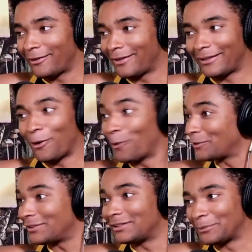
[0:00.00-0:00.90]
The whole
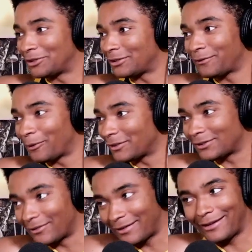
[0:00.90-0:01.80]
season was just focused
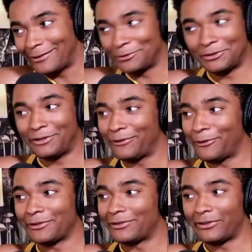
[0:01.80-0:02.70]
on that. It was just
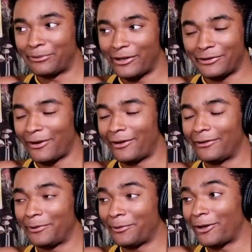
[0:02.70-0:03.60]
focused on LeBron's record.
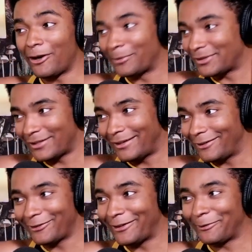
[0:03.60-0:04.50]
We were garbage that year.
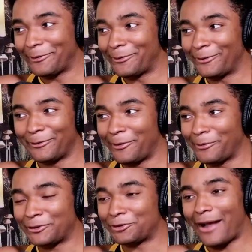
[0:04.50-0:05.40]
We were
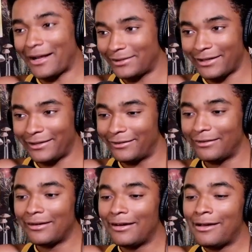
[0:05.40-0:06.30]
trash that year.
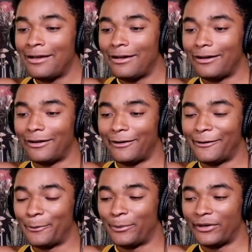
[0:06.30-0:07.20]

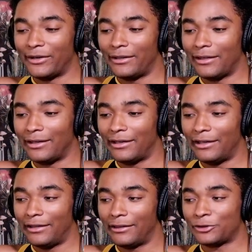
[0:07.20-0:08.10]
But
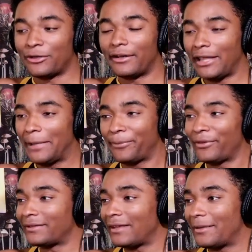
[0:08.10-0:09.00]
they're trying to keep
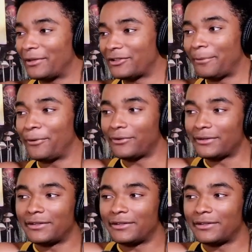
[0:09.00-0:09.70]
this image, uphold this image,